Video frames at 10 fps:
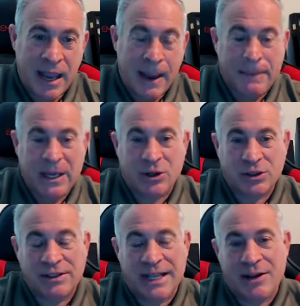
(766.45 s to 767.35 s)
And
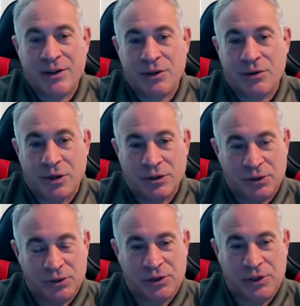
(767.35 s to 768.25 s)
because now you're on
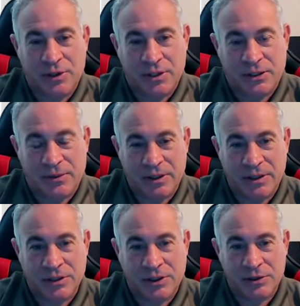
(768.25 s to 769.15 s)
Social Security
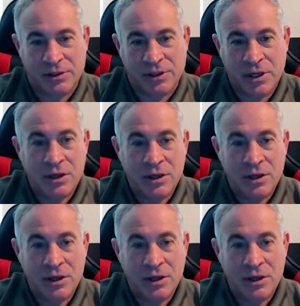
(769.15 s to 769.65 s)
disability insurance,